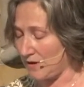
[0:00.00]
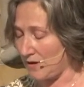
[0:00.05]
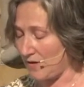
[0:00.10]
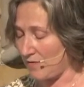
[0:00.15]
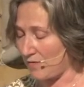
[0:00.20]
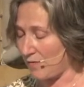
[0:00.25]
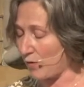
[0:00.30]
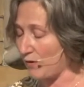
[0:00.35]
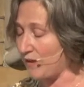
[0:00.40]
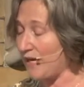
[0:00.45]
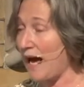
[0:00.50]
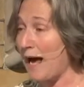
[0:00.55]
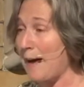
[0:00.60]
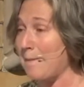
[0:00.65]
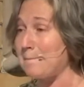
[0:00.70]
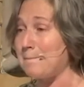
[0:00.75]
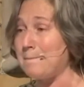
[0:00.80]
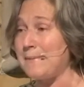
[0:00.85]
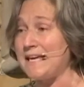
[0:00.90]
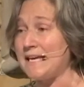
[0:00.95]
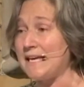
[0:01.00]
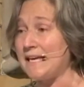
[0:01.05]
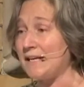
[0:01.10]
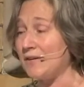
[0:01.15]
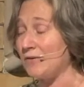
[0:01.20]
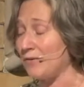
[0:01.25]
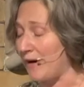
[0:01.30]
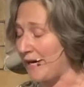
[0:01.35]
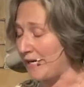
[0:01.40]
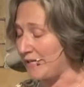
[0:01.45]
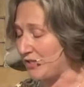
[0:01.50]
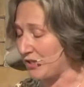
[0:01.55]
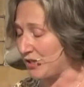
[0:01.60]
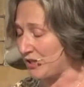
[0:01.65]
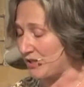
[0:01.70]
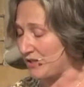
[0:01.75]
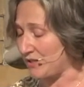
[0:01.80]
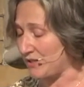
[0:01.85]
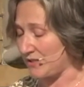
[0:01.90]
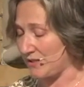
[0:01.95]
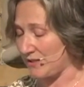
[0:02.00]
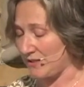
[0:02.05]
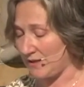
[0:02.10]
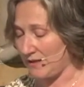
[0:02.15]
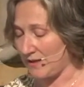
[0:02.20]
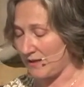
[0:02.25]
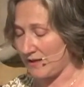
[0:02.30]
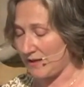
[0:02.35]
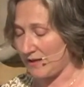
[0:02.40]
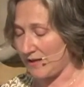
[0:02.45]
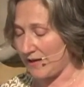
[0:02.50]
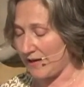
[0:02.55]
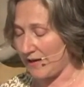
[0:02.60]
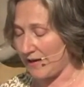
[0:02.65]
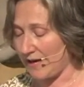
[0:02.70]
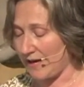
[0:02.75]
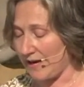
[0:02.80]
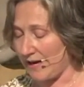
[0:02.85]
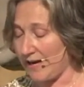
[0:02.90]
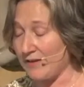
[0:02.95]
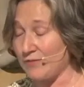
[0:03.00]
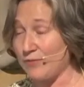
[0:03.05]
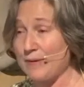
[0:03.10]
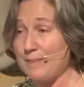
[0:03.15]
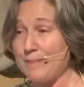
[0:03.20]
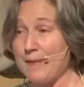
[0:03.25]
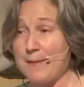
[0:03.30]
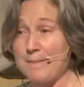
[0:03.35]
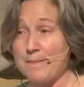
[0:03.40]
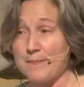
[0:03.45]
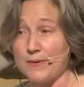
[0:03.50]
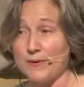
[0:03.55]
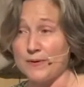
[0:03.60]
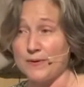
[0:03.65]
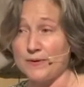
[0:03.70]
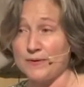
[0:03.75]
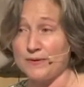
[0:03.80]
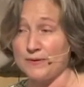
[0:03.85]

for not being righteous. And remember,